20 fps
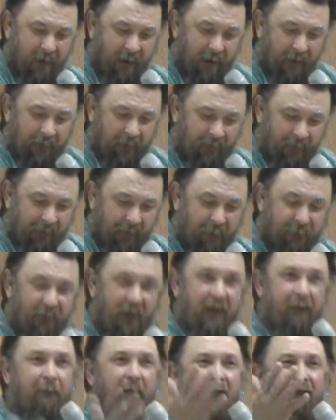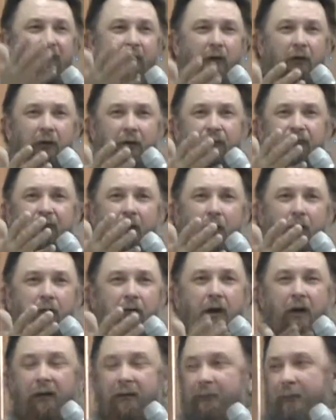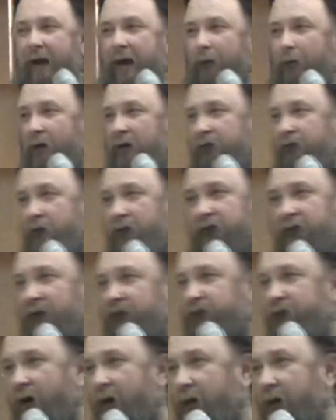and that thing be full grown. By the way, Tristan, that's